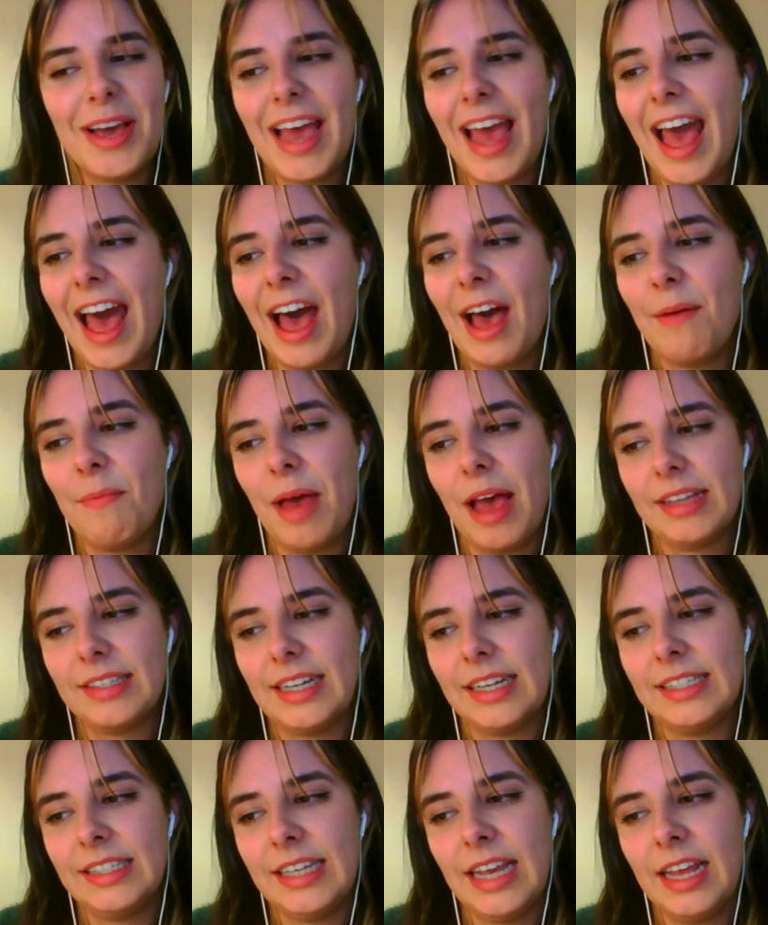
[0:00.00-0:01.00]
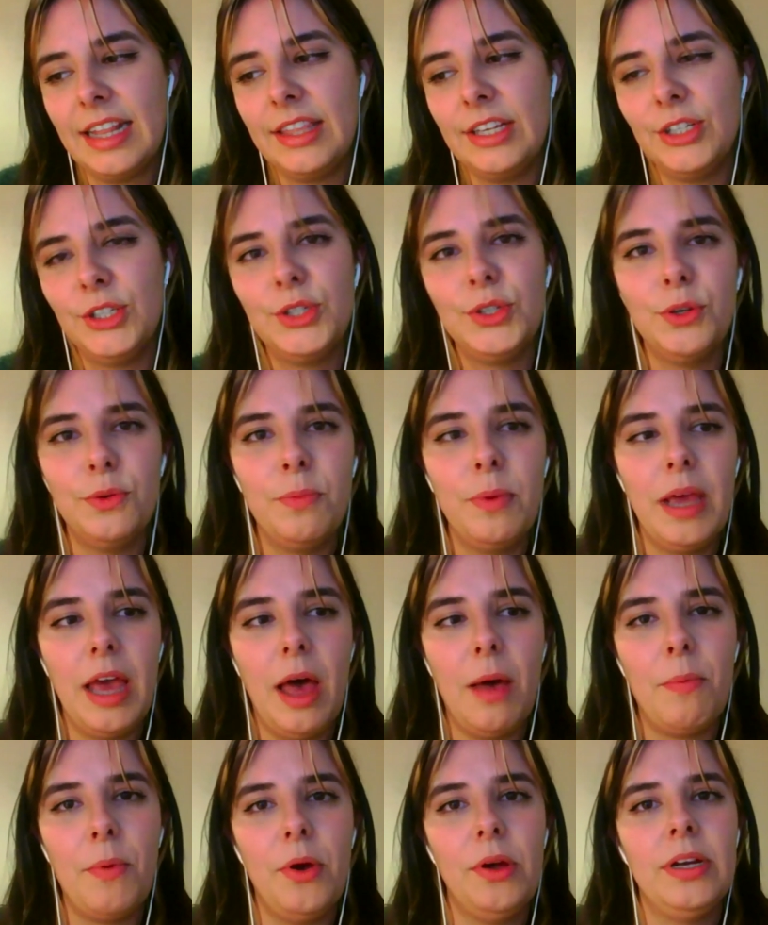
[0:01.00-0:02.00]
As I said, this should be
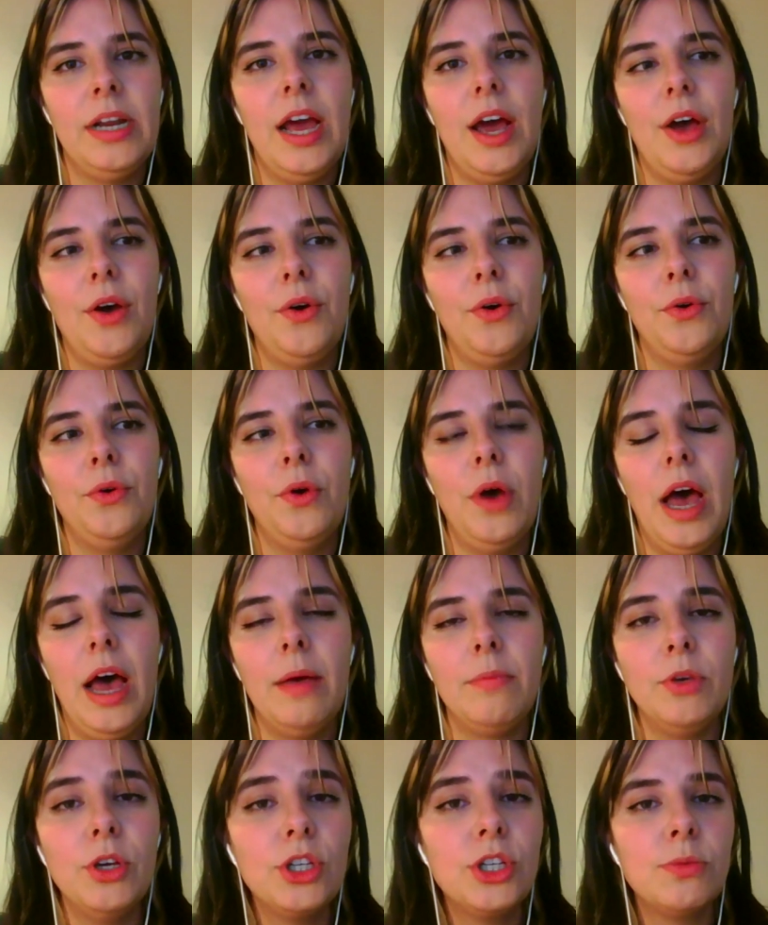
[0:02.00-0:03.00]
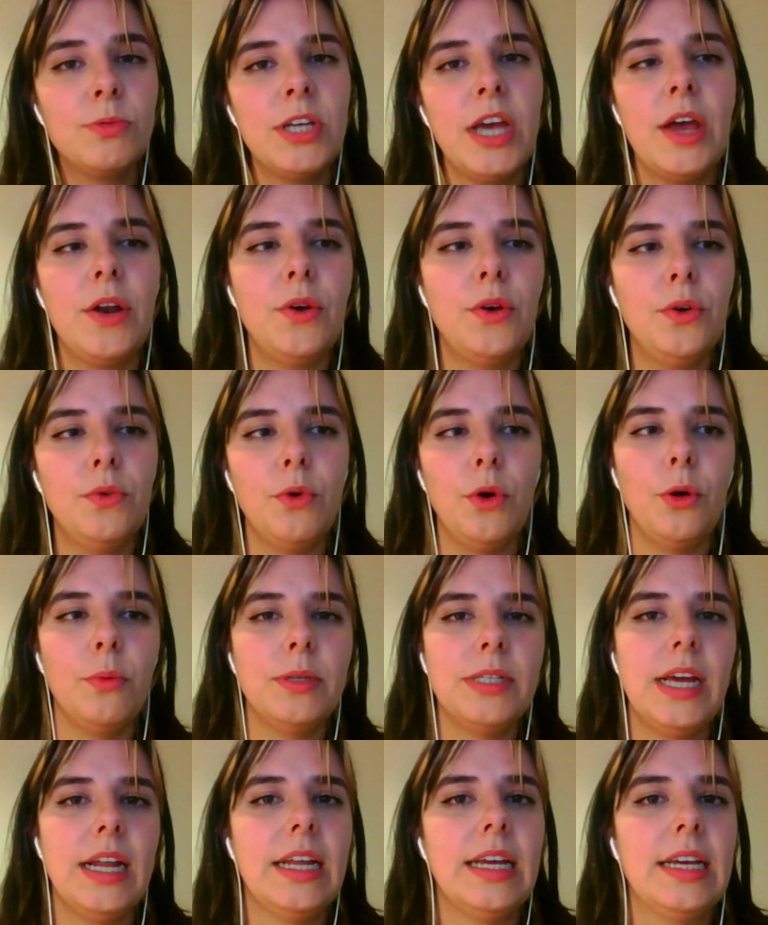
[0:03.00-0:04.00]
up on our YouTube channel, Royal
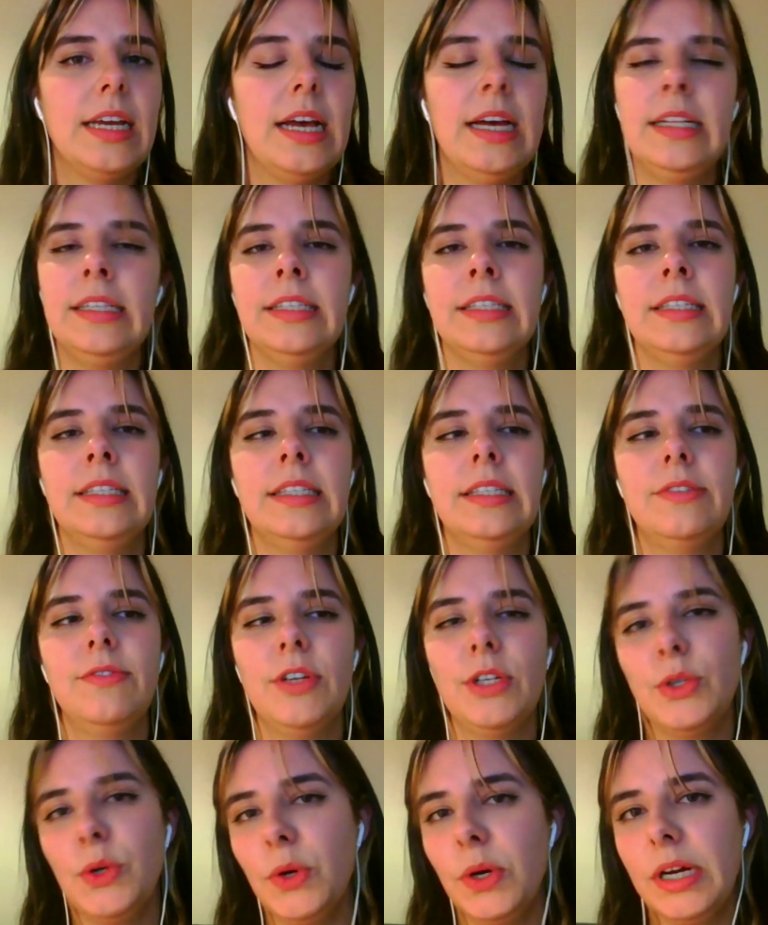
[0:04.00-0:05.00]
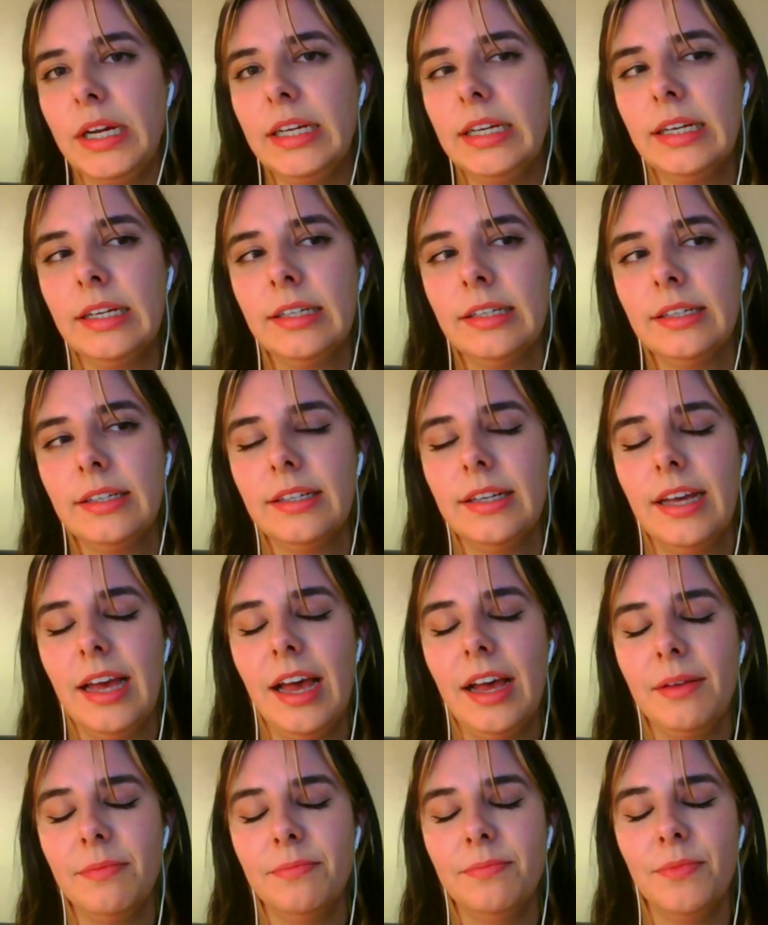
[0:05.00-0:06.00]
Botanic Gardens Victoria
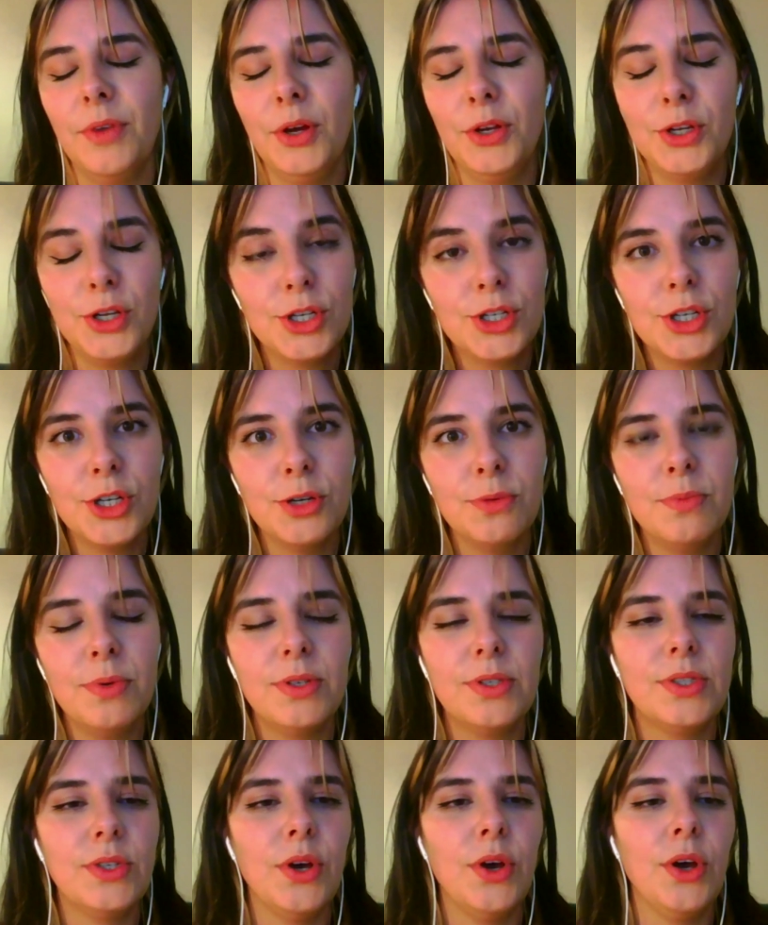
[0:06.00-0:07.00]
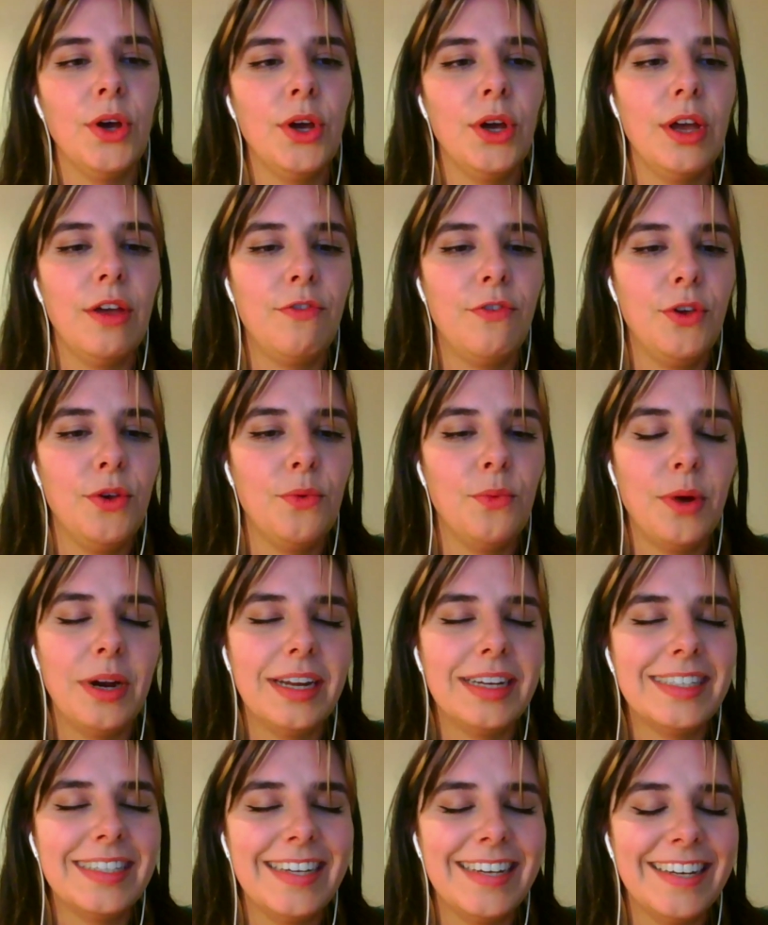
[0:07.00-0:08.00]
on YouTube. So if you
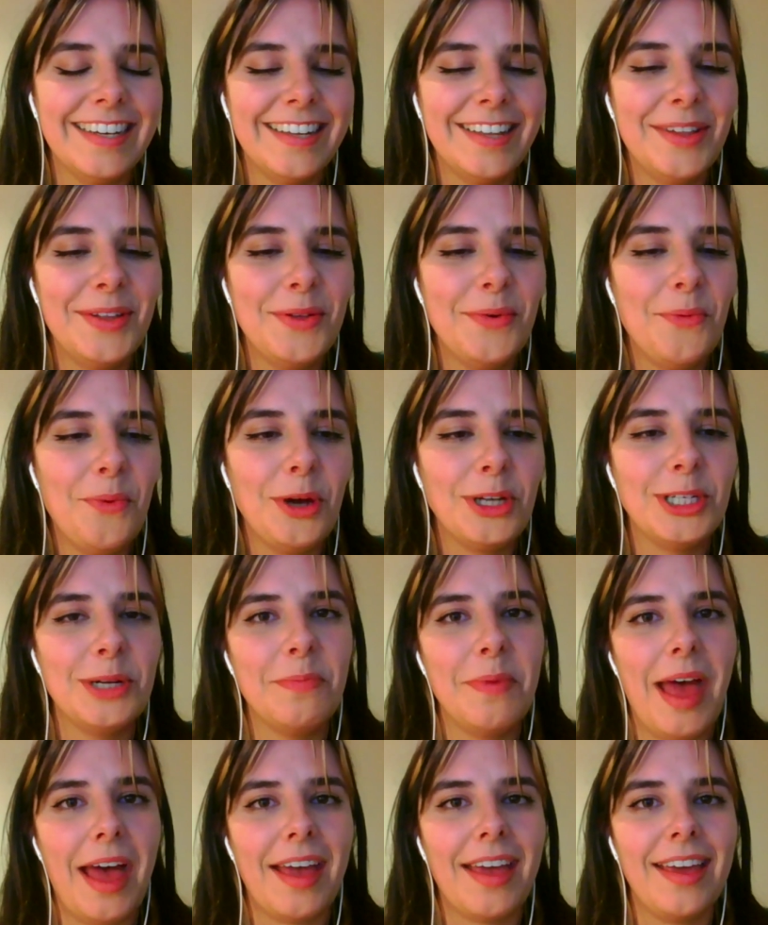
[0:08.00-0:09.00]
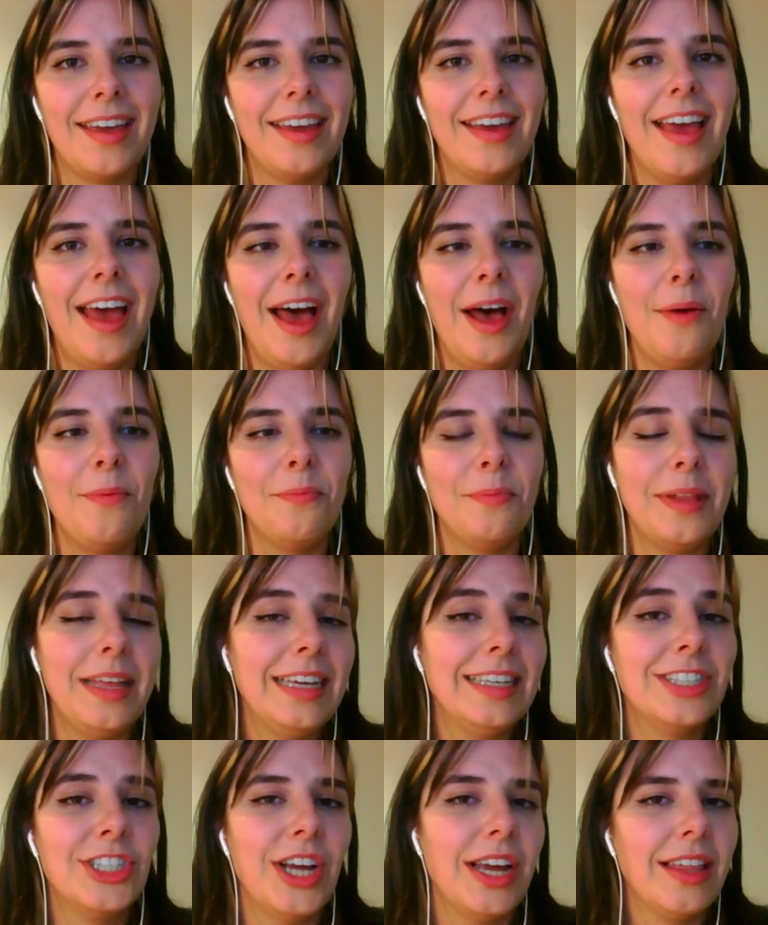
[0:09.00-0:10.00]
wanted to watch it back,
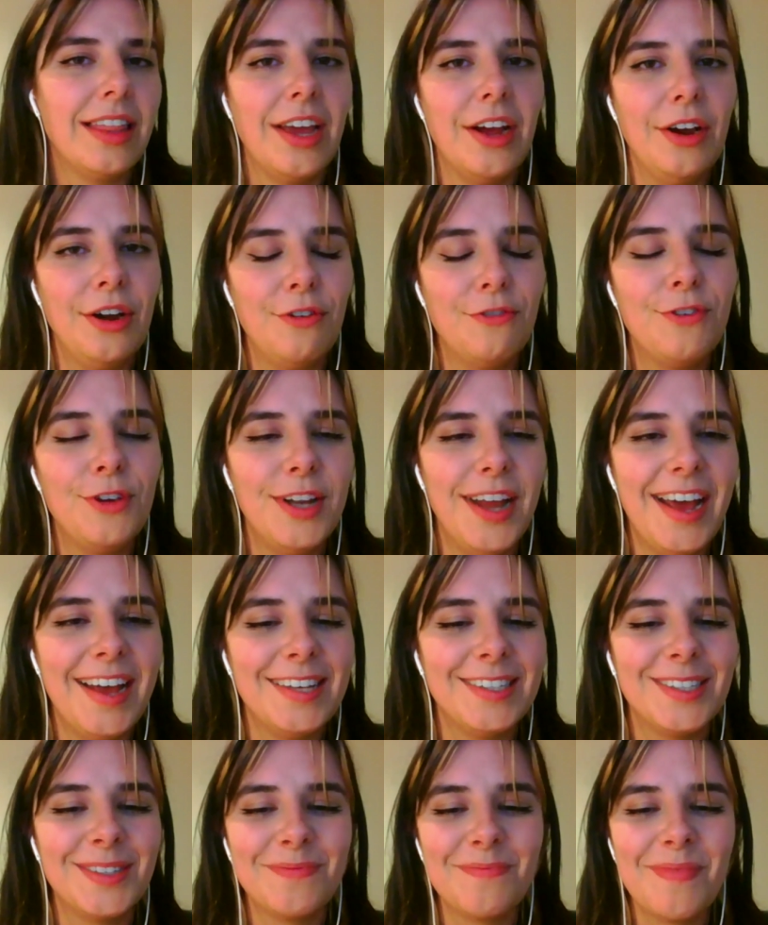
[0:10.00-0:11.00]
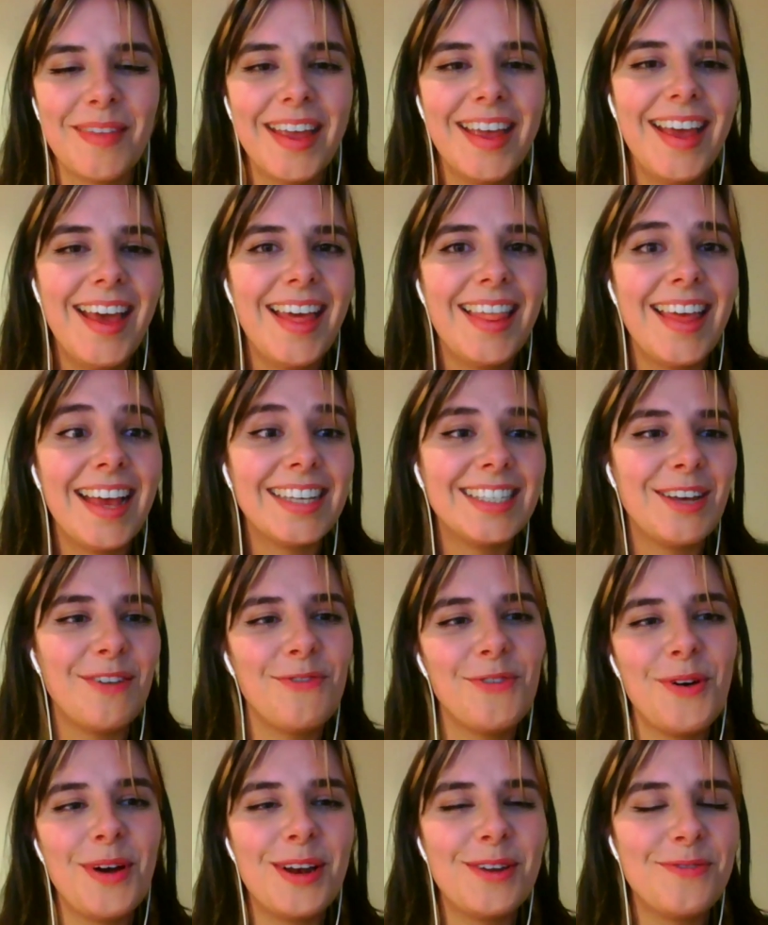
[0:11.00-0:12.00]
please check there in a few days. Thanks
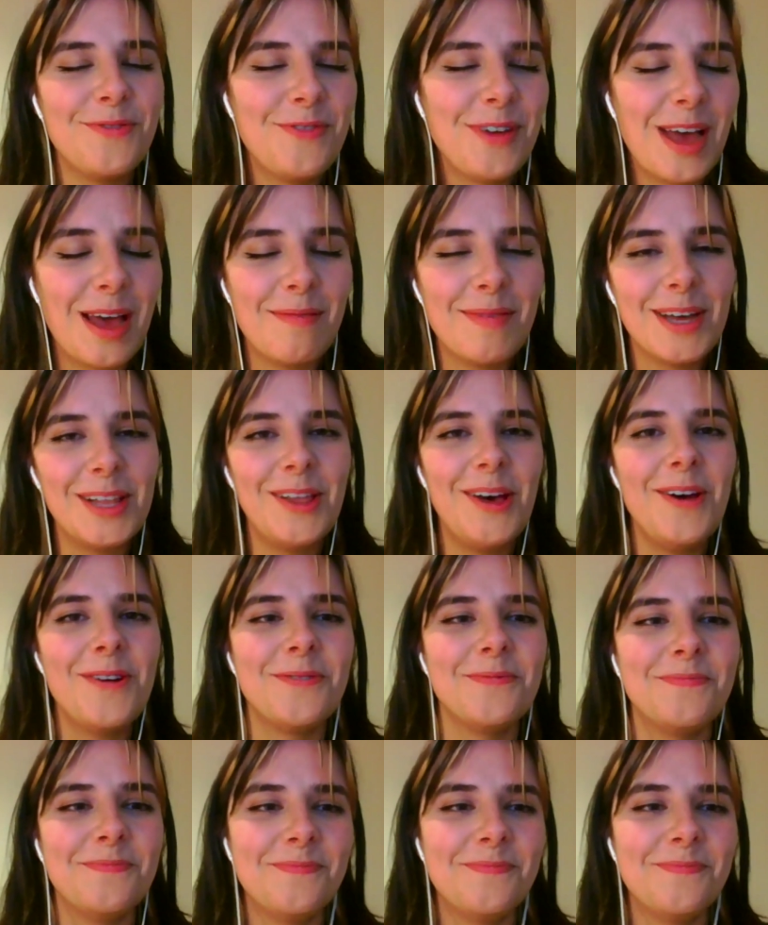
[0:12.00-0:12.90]
everyone for coming along.